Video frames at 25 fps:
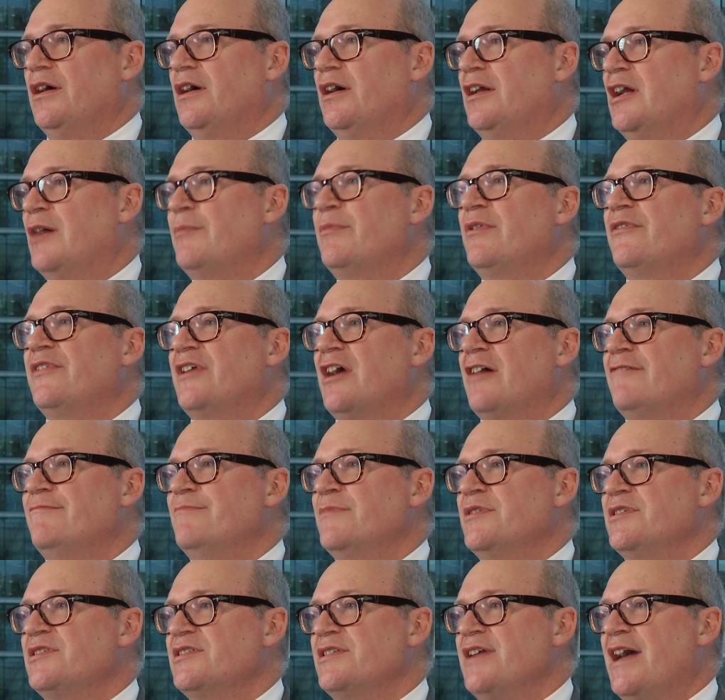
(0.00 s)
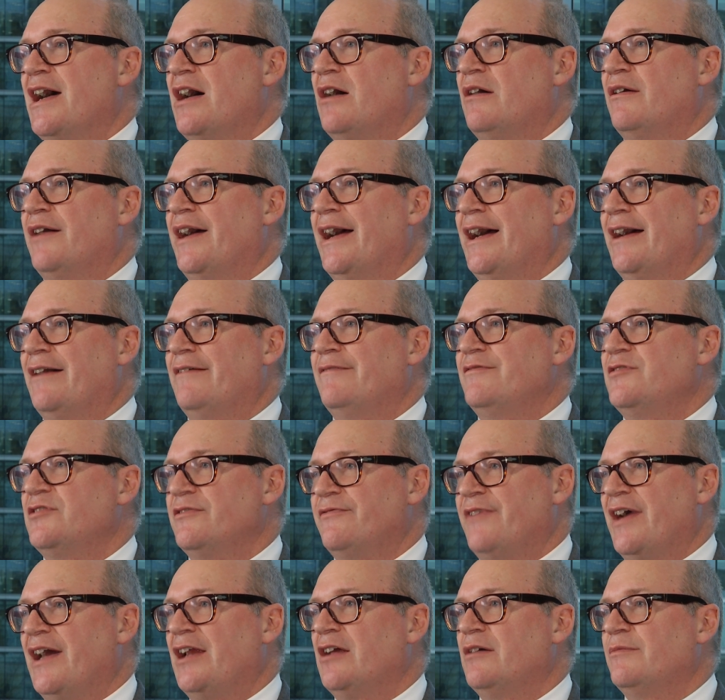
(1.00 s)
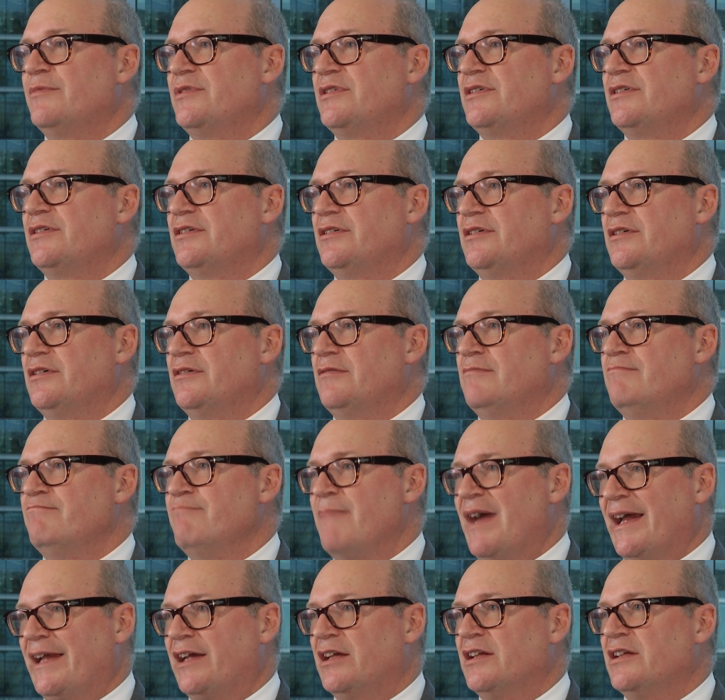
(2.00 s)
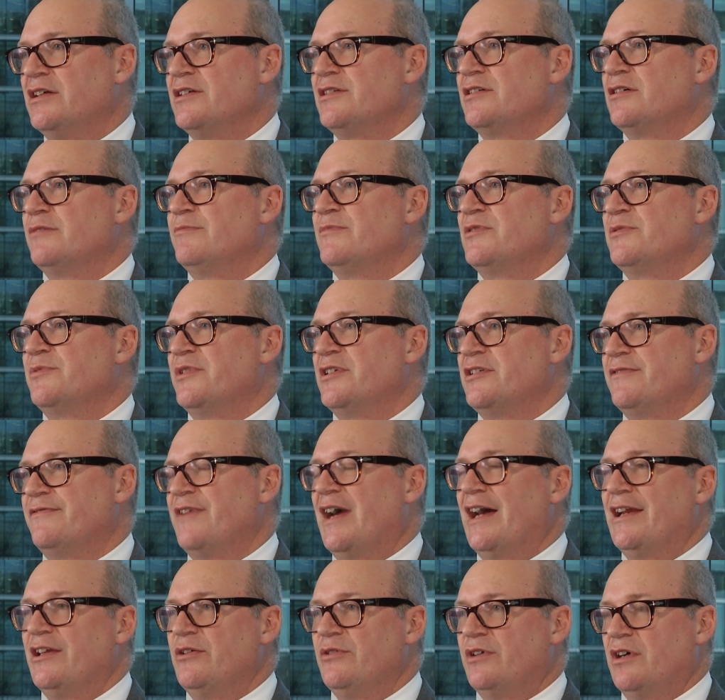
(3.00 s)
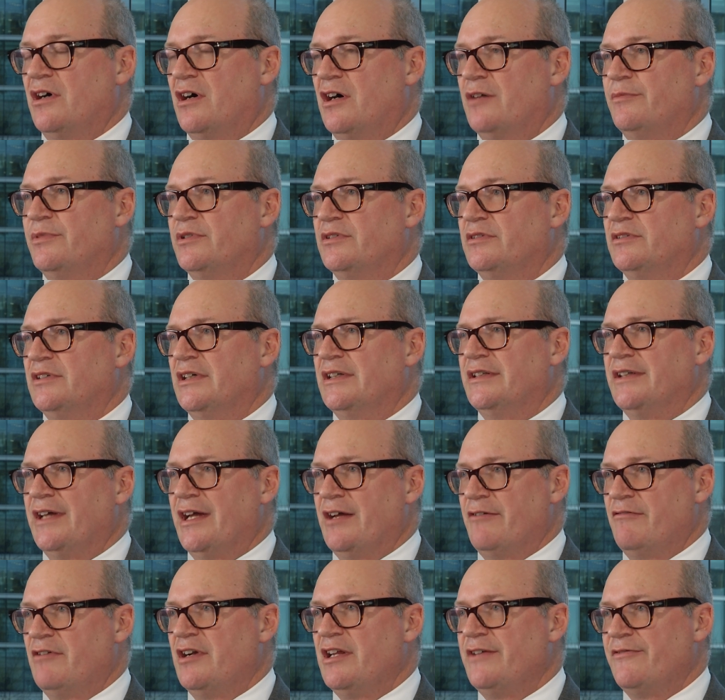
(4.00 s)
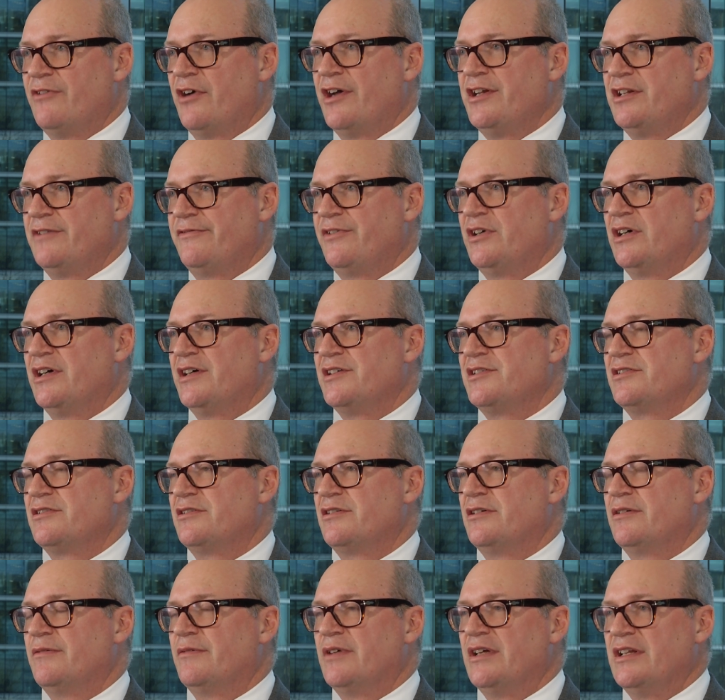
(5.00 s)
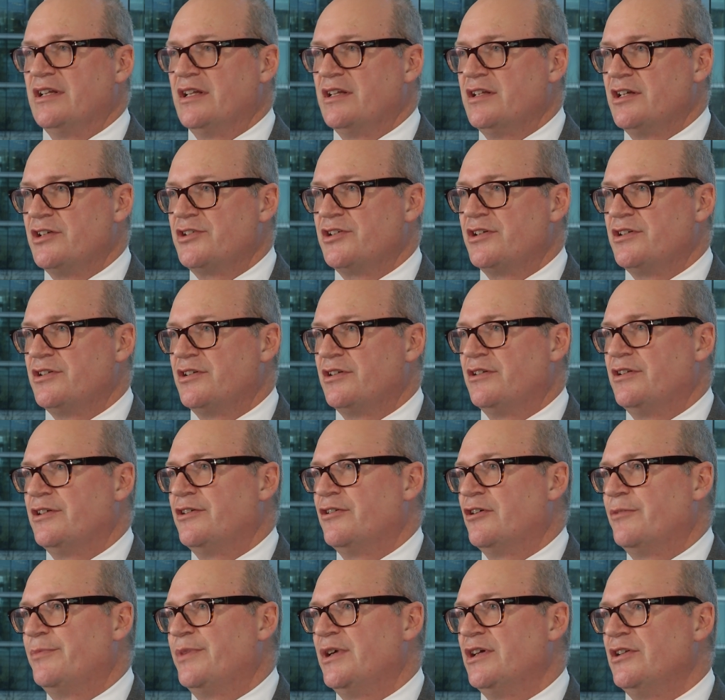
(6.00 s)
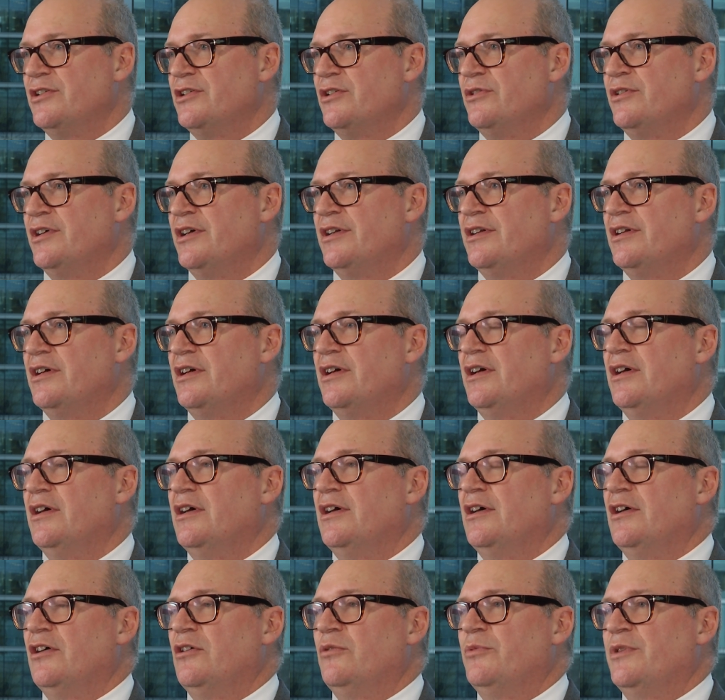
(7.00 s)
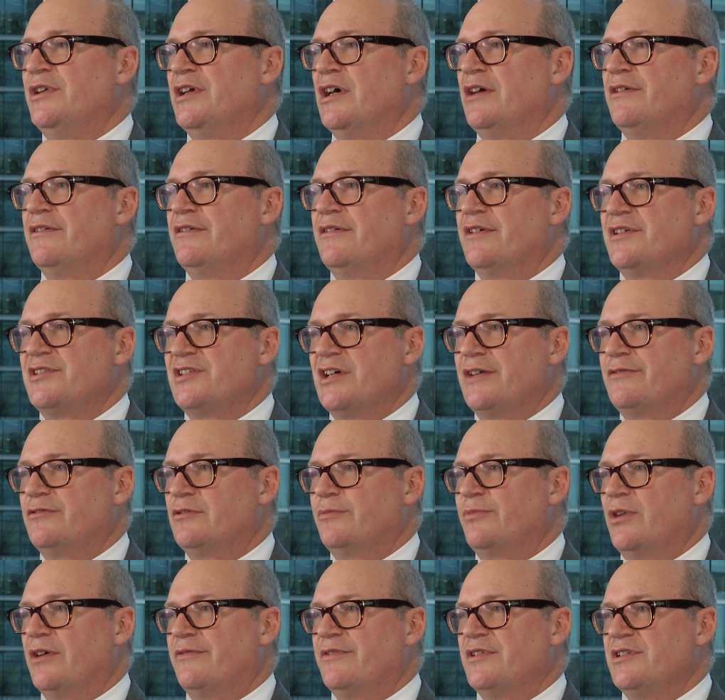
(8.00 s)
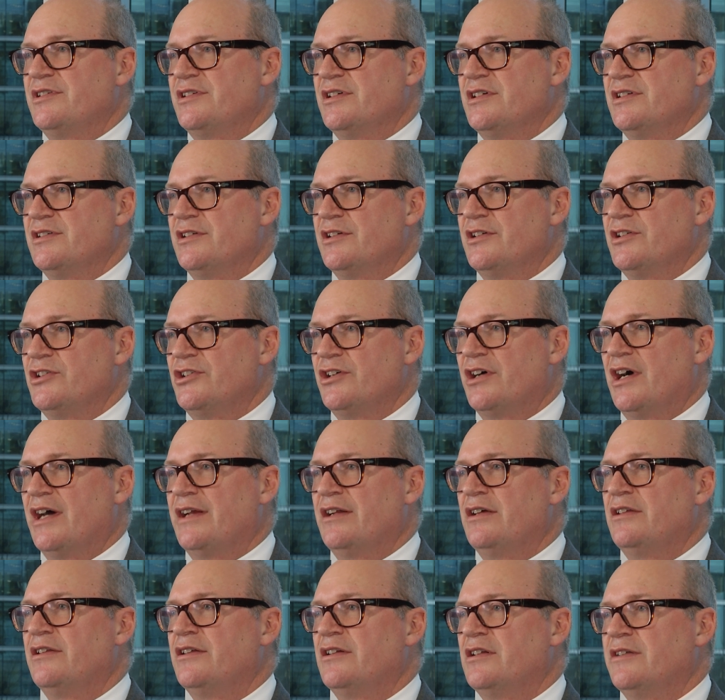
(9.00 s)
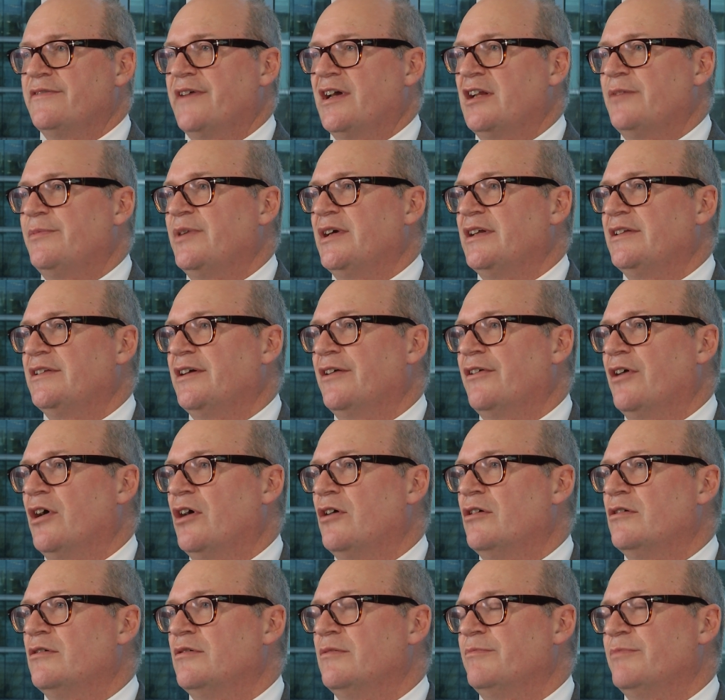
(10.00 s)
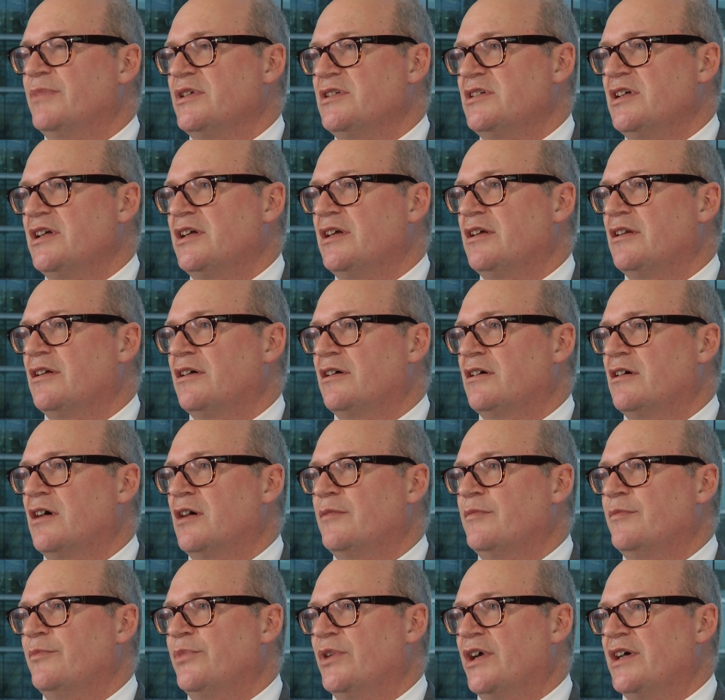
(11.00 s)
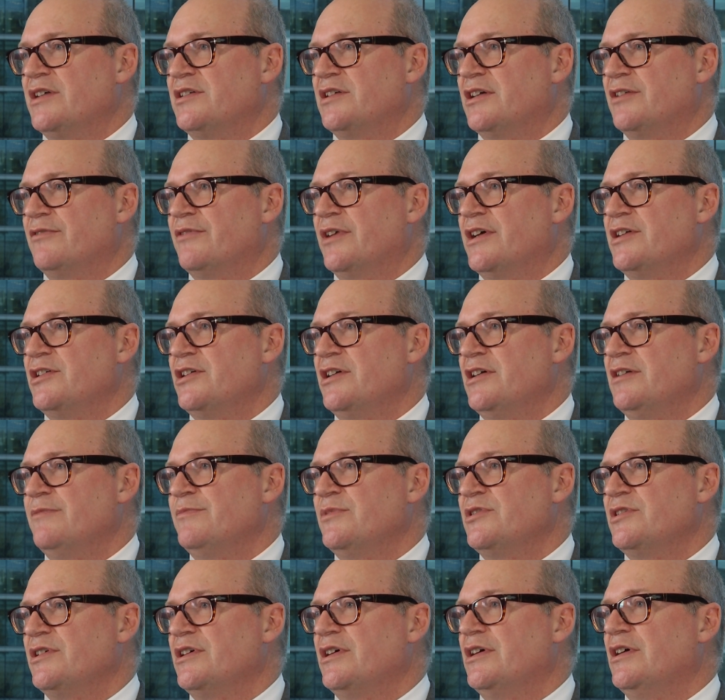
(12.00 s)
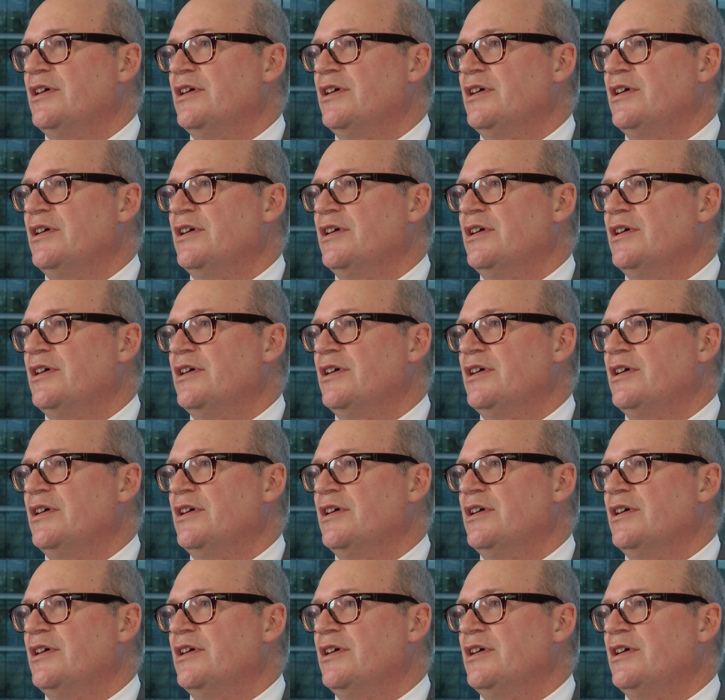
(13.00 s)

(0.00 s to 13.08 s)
A number of governments now have developed mechanisms which value carbon, and they're really very diverse. In addition to the European Union, we know there are several provinces in China that are developing their own particular carbon pricing regimes.